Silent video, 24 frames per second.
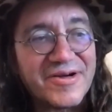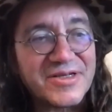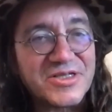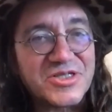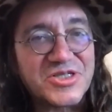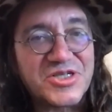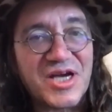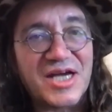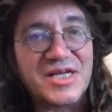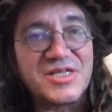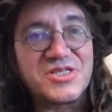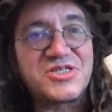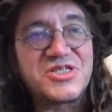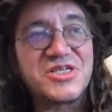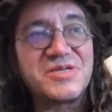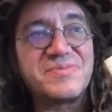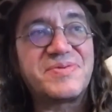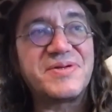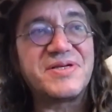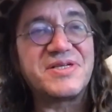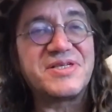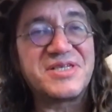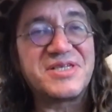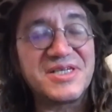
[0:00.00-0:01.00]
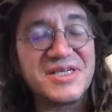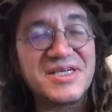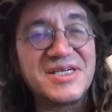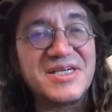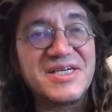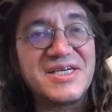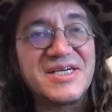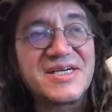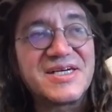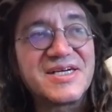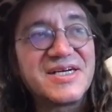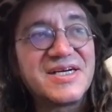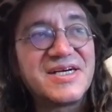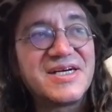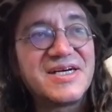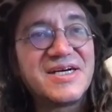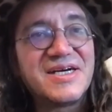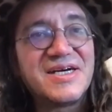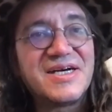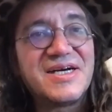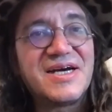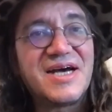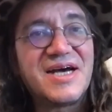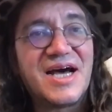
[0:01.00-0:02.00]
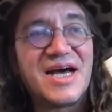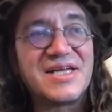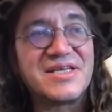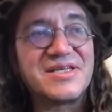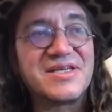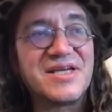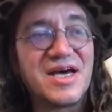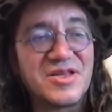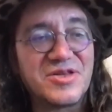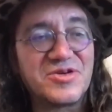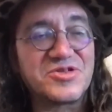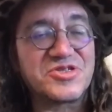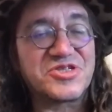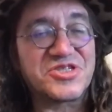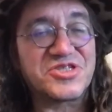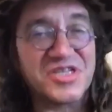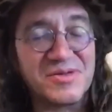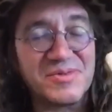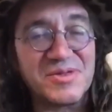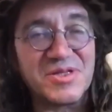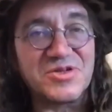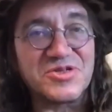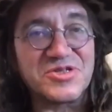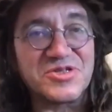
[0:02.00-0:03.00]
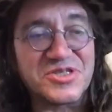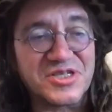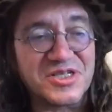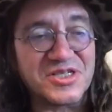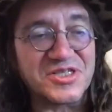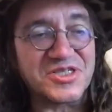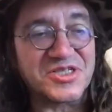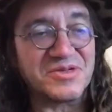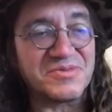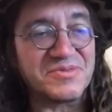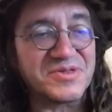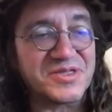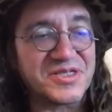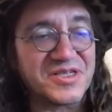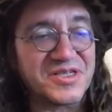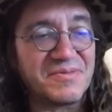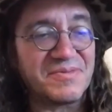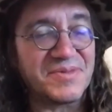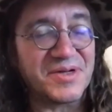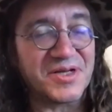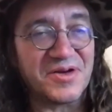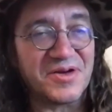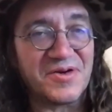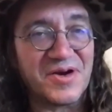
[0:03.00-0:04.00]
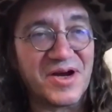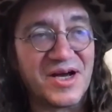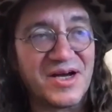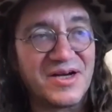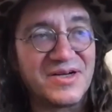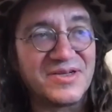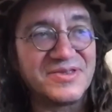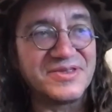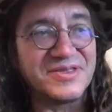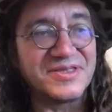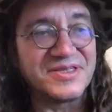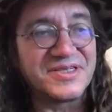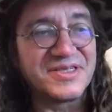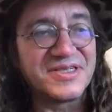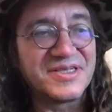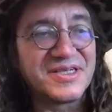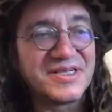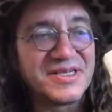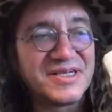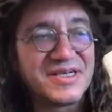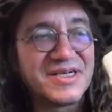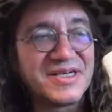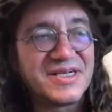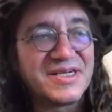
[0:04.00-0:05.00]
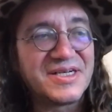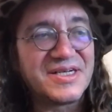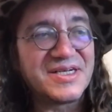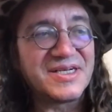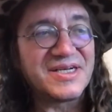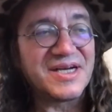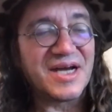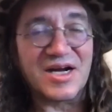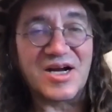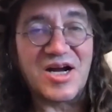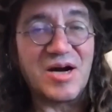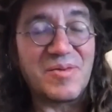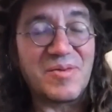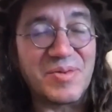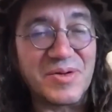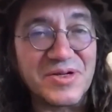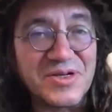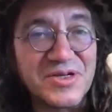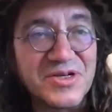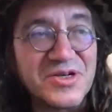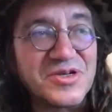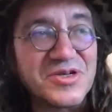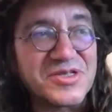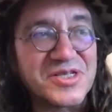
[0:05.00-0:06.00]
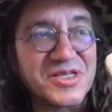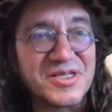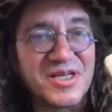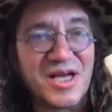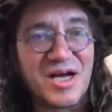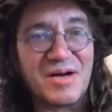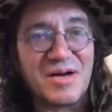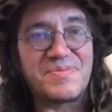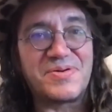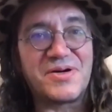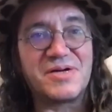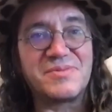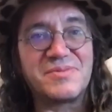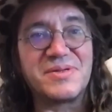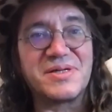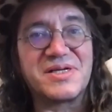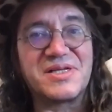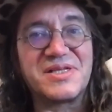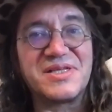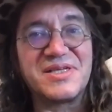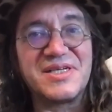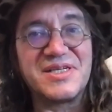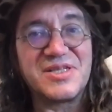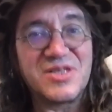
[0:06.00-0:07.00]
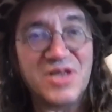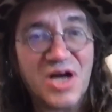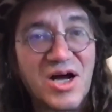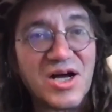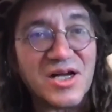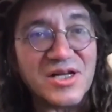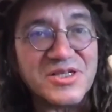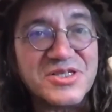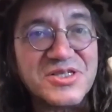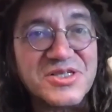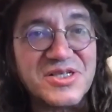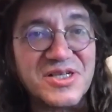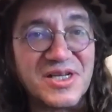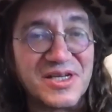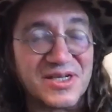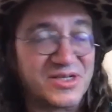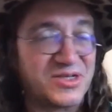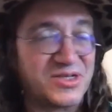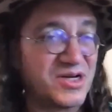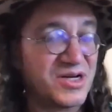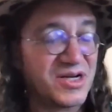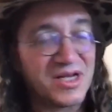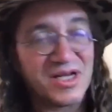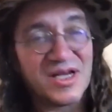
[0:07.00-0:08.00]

ChatGPT and other similar systems that have been around a couple years and not publicly launched, like